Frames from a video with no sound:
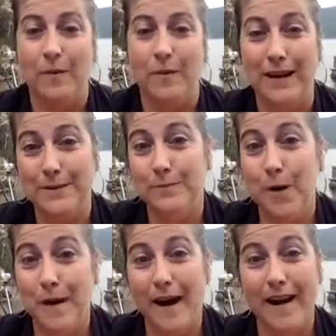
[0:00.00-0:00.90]
where it's
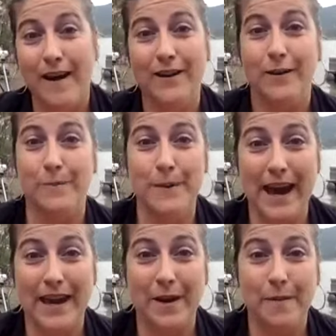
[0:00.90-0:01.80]
mobile, you can be
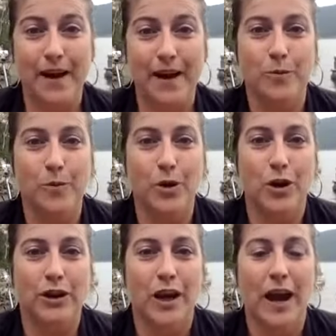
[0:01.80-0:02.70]
anywhere in the
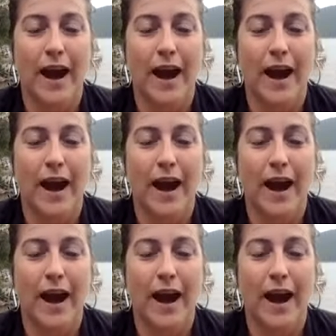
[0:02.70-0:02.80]
world?